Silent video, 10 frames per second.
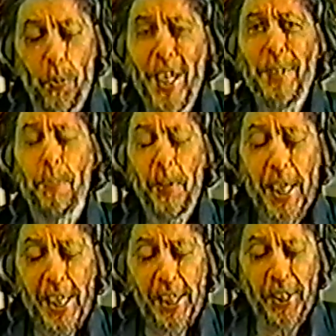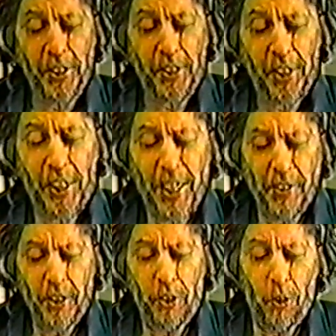Red Blaze
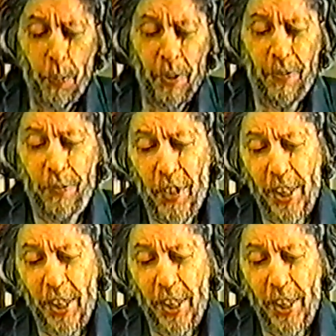led the troop of